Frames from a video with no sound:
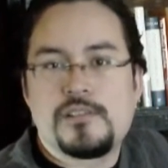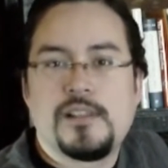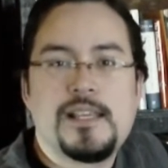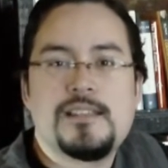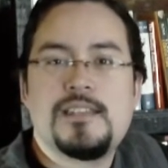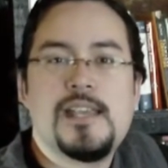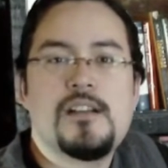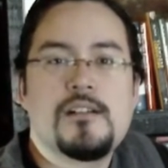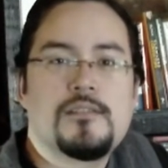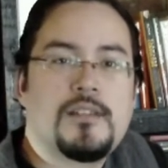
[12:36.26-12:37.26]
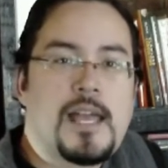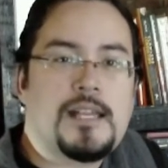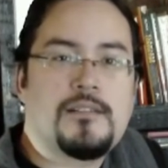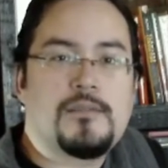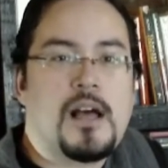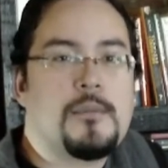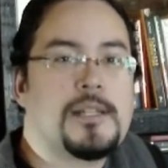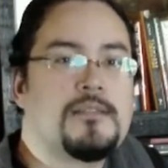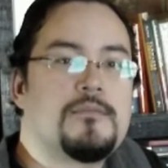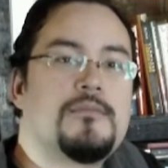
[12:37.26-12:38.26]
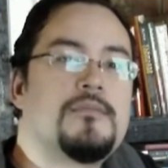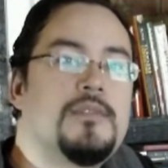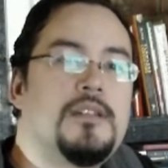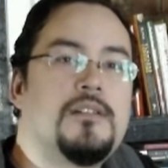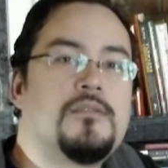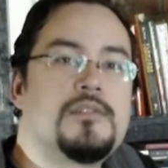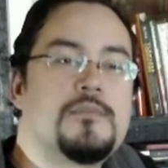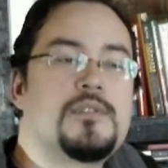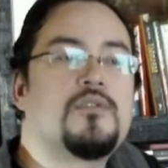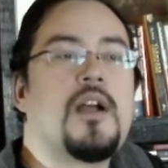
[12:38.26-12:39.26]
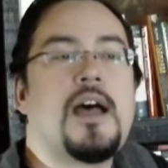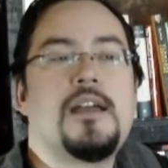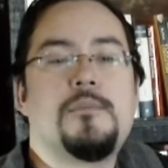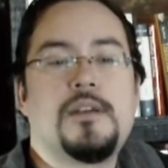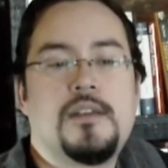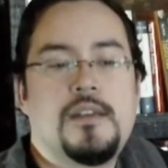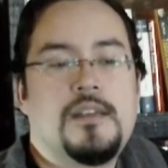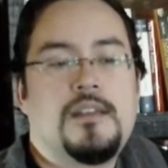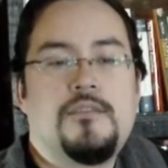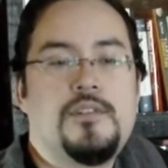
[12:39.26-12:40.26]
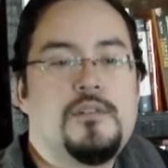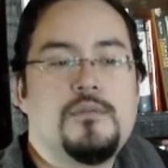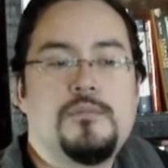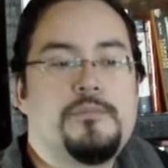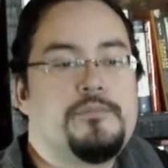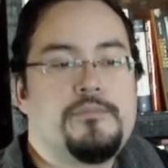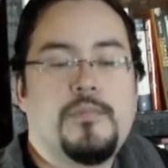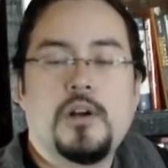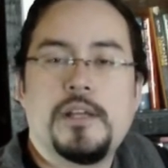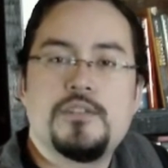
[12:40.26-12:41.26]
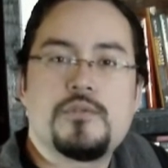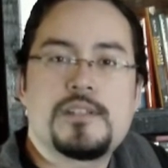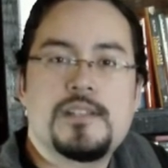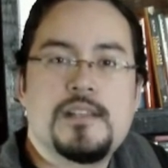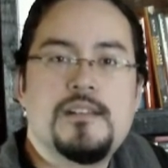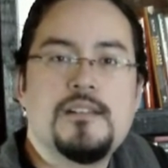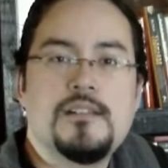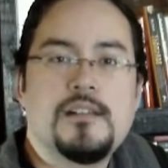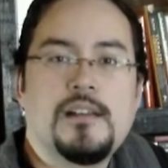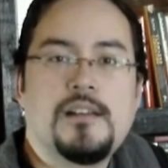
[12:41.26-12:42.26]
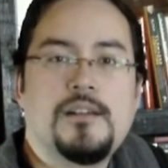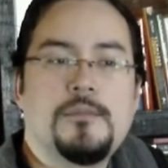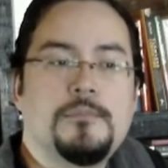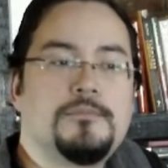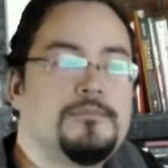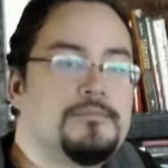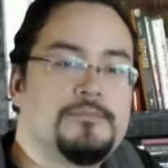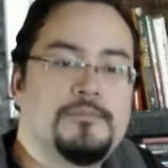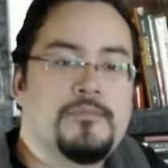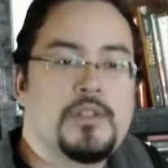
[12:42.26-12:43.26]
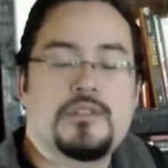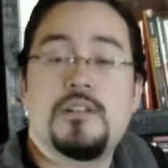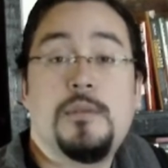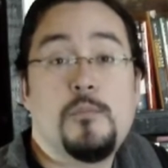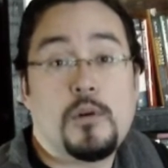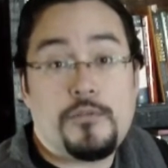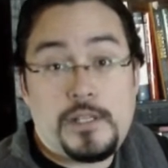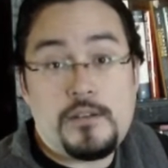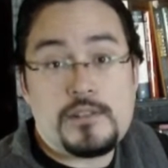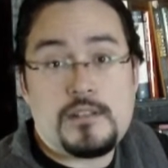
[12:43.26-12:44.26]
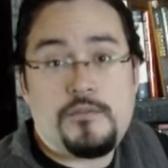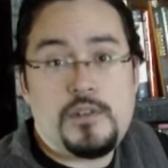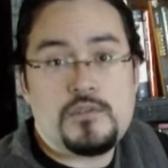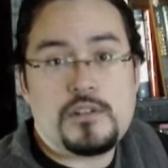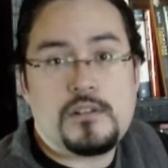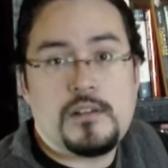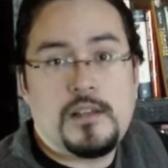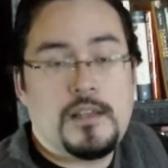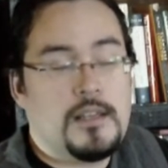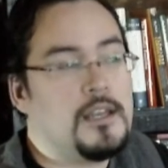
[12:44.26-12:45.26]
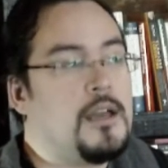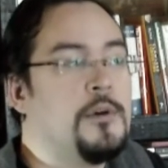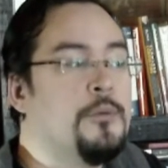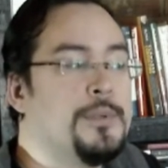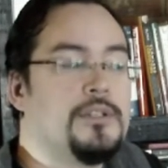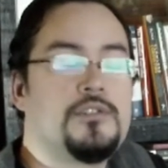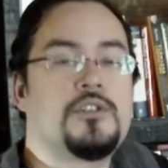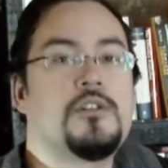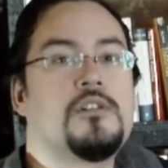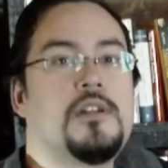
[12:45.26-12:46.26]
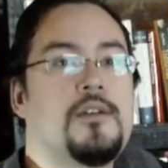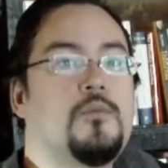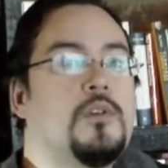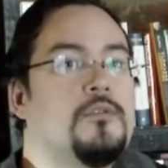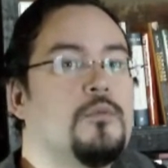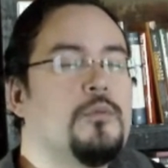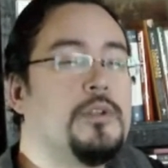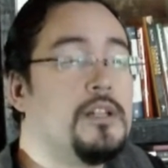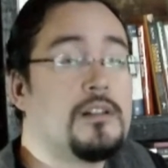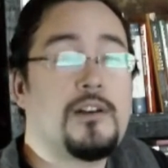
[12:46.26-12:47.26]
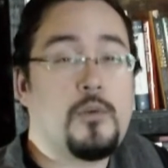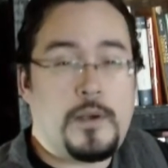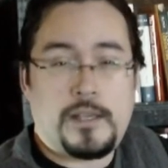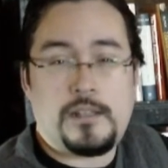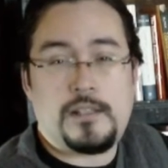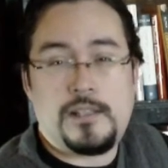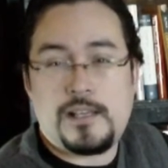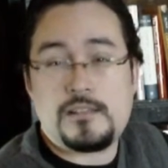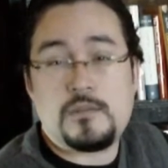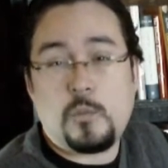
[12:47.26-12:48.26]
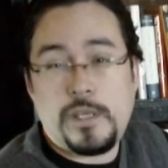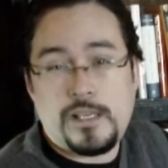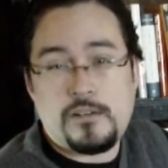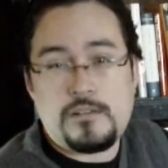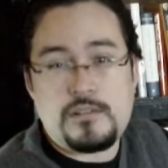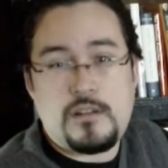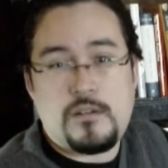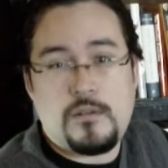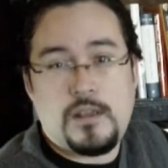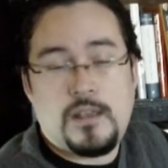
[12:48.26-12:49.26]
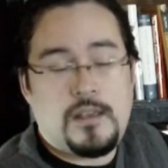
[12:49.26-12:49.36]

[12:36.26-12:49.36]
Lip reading: There's links here, like, comment, subscribe if you are interested. There's going to be more videos in the future. I'm hoping to churn out one real quick in the next week or so.